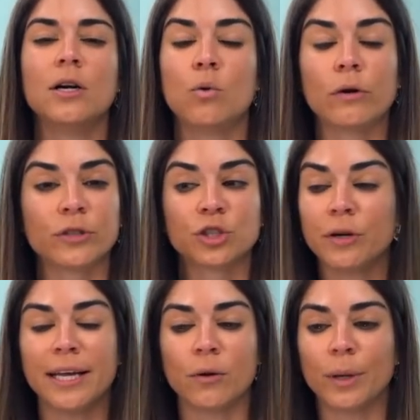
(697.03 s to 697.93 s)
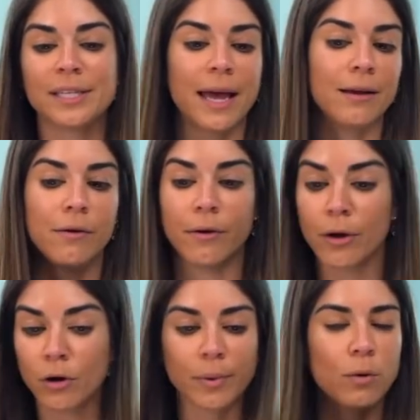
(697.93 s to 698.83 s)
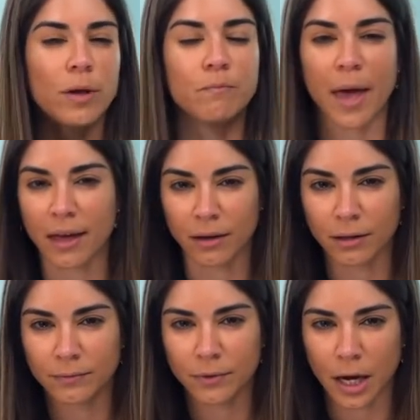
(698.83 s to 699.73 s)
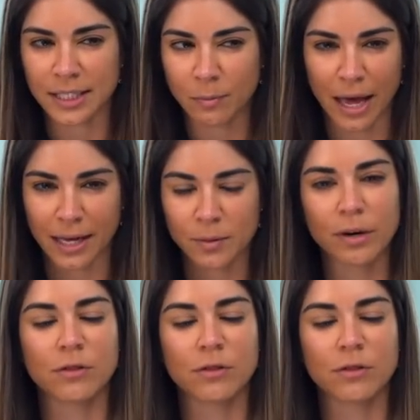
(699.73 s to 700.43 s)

we retreat and we say, nope, and we bail on space. But mm-hmm.